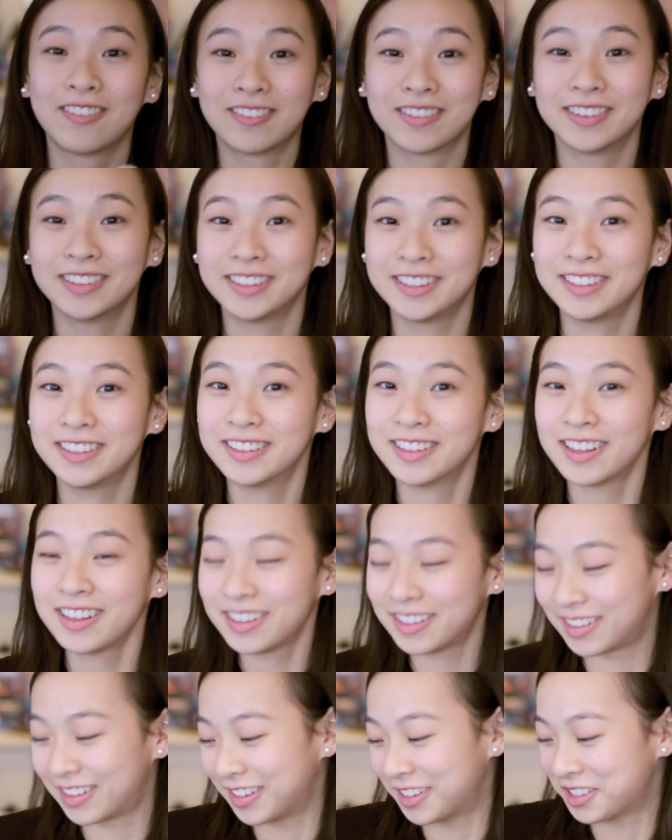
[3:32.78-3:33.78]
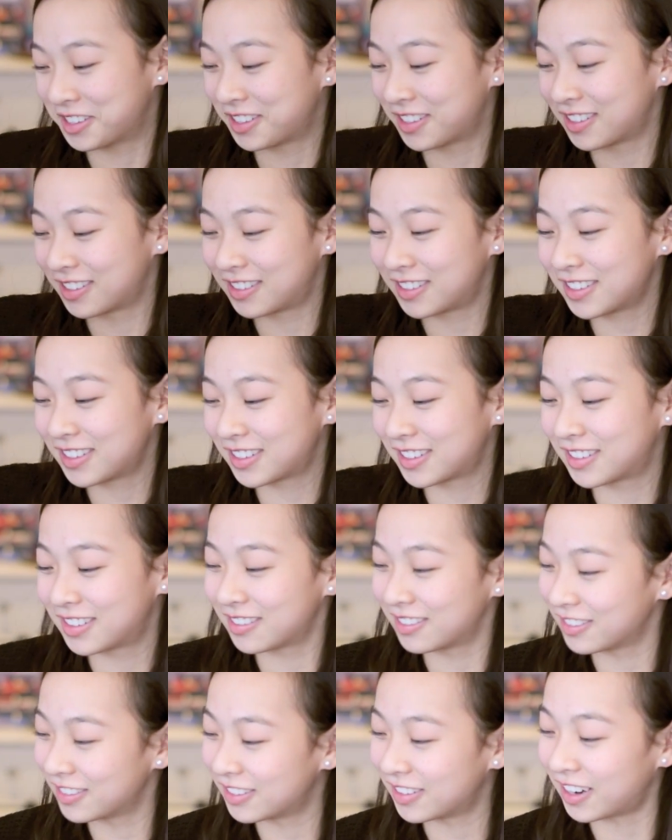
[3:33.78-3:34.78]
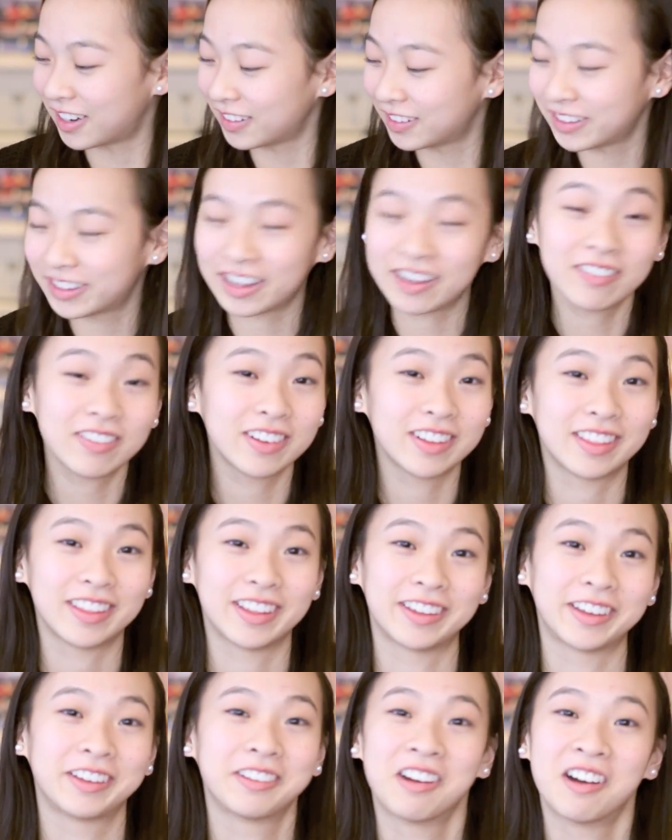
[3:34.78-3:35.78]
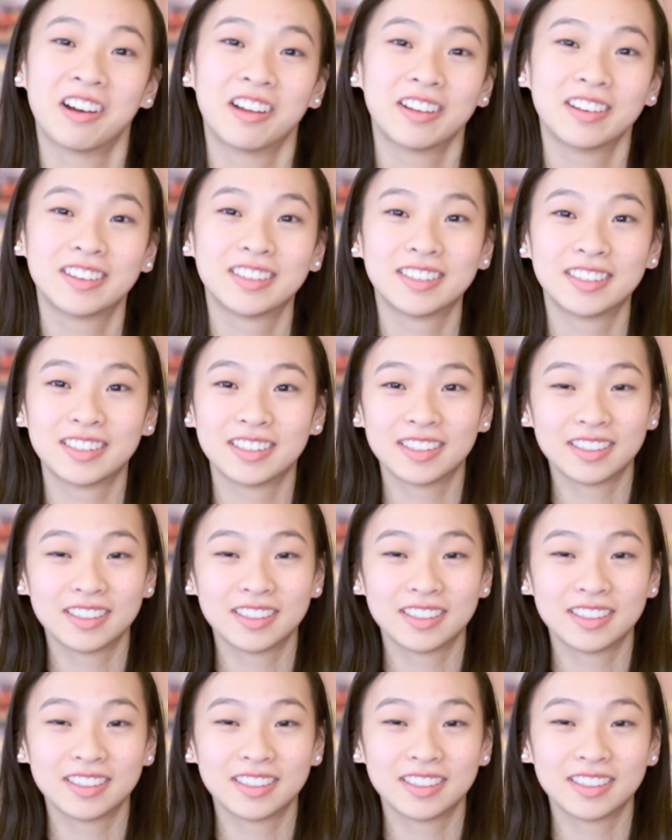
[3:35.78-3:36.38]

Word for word: really like this. Just I like everything I got.